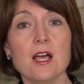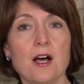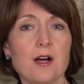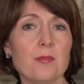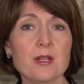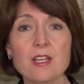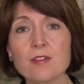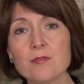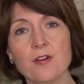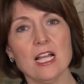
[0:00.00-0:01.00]
But
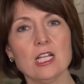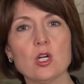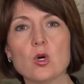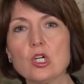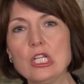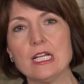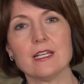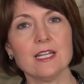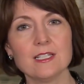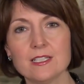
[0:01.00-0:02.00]
even filing
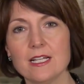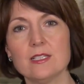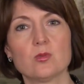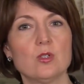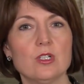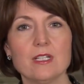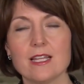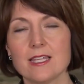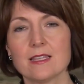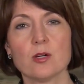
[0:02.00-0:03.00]
quarterly, in today's world, I
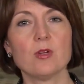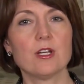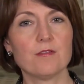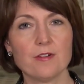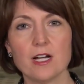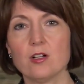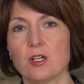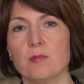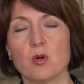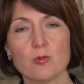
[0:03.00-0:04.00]
think that we could file
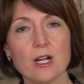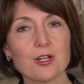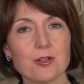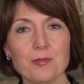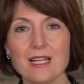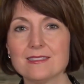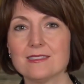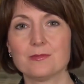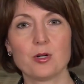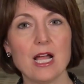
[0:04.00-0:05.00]
on a more regular
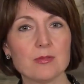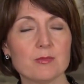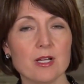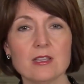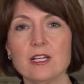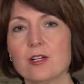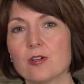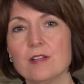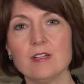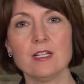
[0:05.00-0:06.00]
basis, perhaps monthly or
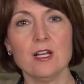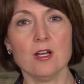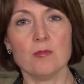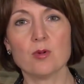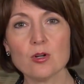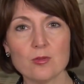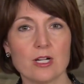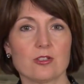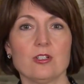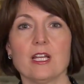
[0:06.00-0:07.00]
even more
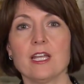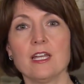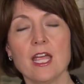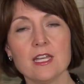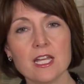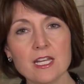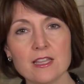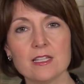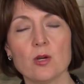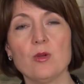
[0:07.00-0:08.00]
regularly. And
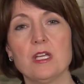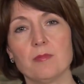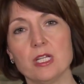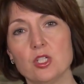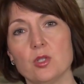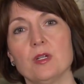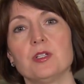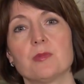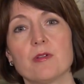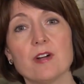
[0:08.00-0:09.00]
anything that we can be doing
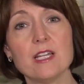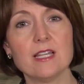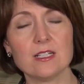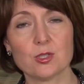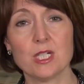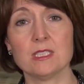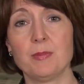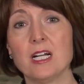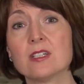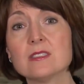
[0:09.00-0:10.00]
to provide that
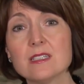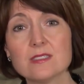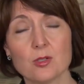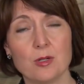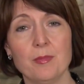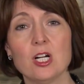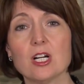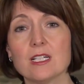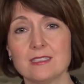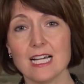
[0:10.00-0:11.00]
transparency so
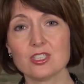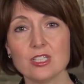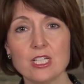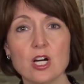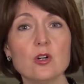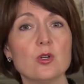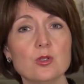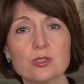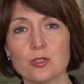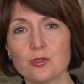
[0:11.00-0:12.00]
Americans actually know
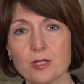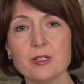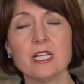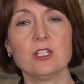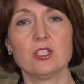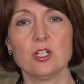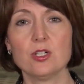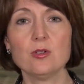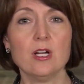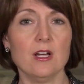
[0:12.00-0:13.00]
who's contributing to
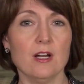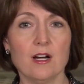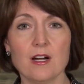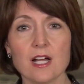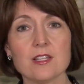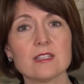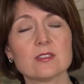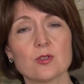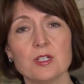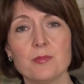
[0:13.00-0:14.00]
who, I think
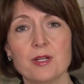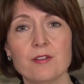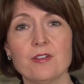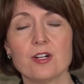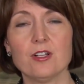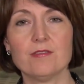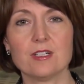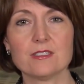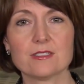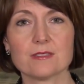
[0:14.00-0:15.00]
that's going to benefit all of
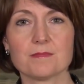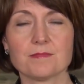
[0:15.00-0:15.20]
us.